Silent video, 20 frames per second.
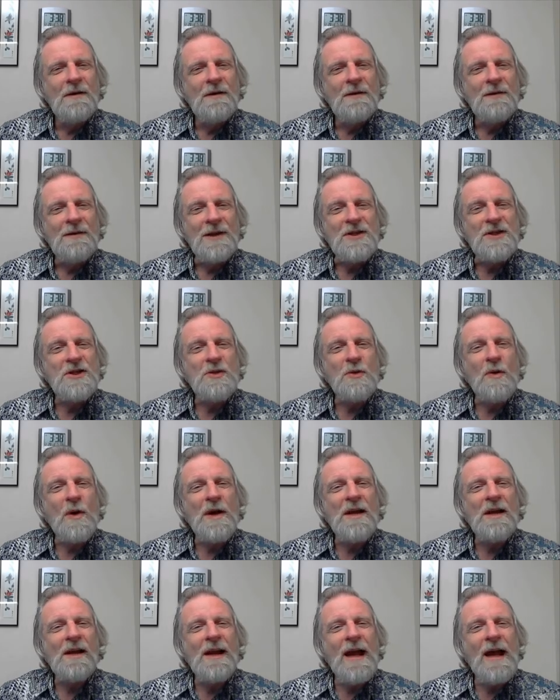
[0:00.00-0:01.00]
This
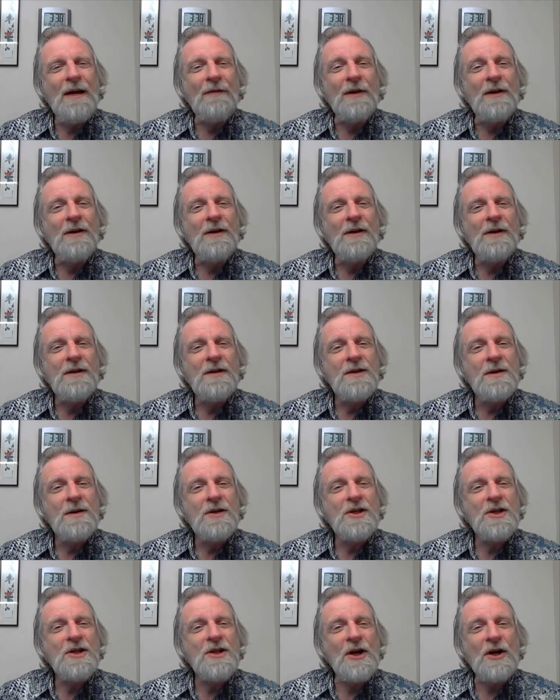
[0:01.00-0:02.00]
twenty eleven
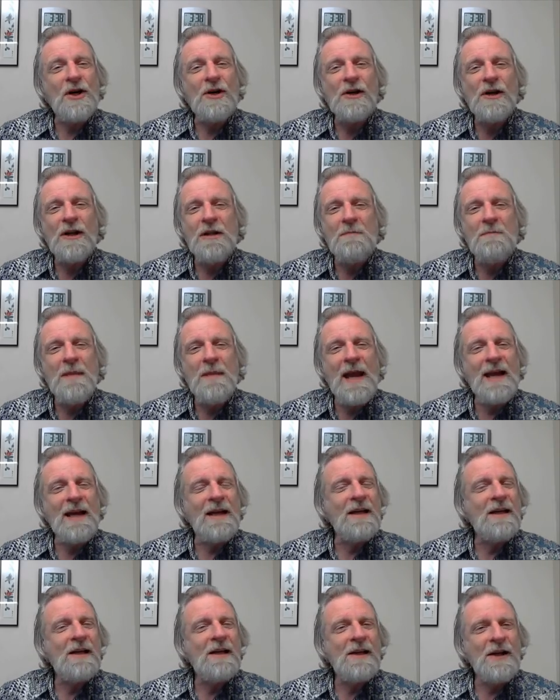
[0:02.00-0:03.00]
certainly made
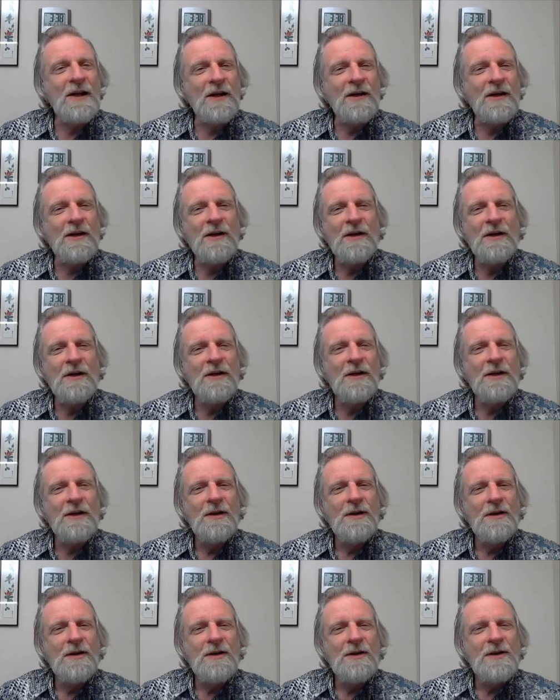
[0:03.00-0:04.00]
it clear
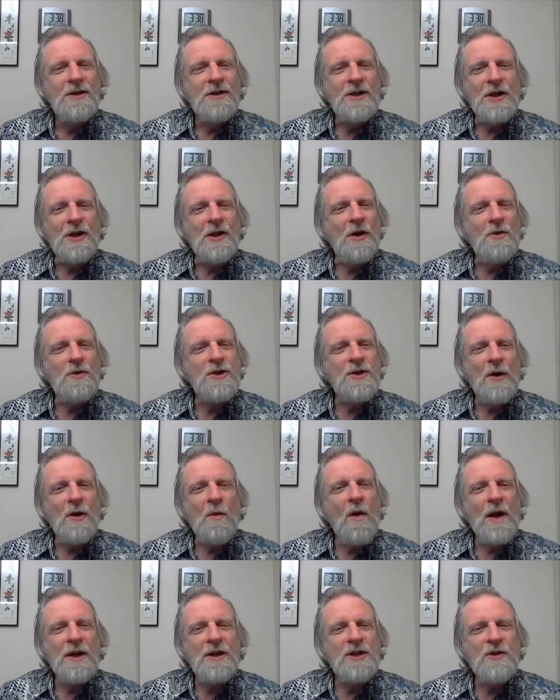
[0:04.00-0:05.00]
to those that
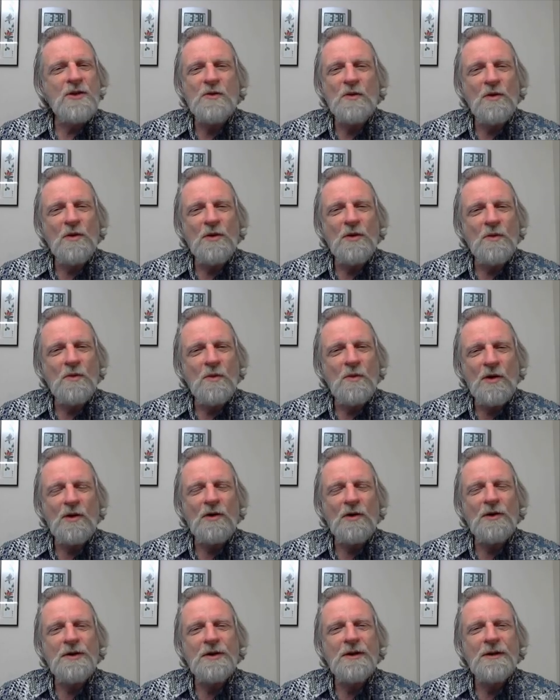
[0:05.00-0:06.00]
want to rule the
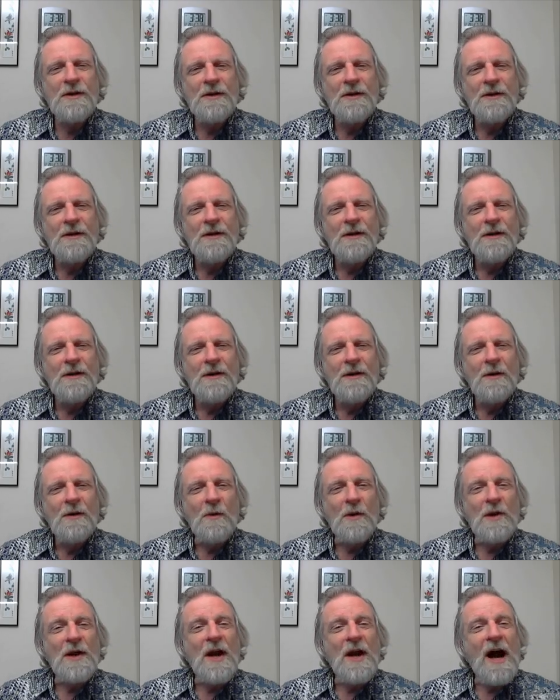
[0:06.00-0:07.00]
world
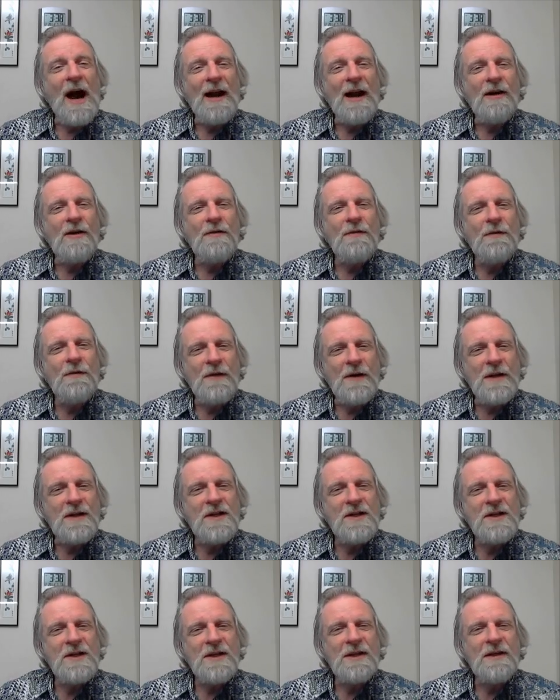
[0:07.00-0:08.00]
with an iron
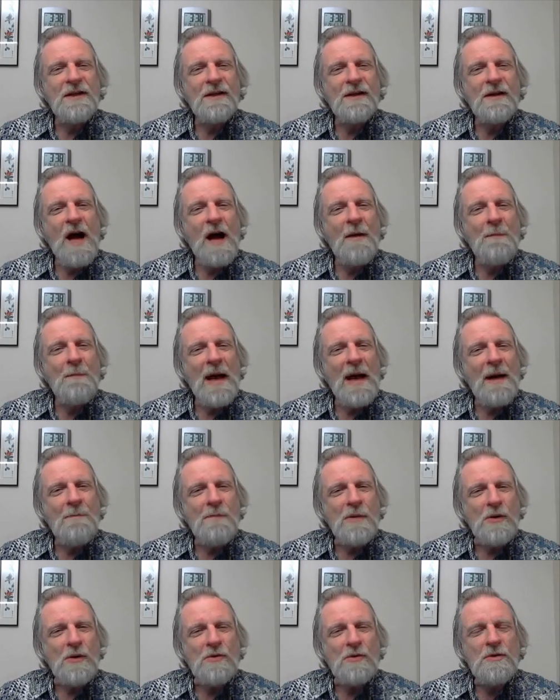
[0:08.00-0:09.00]
fist and a combat
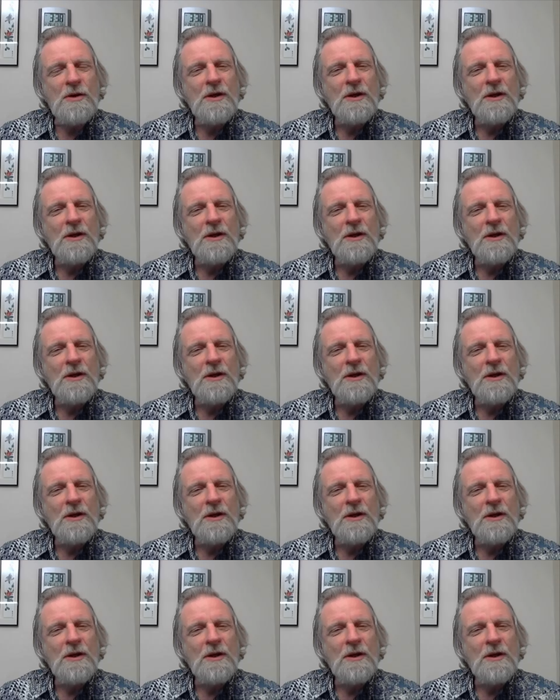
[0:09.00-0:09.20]
boot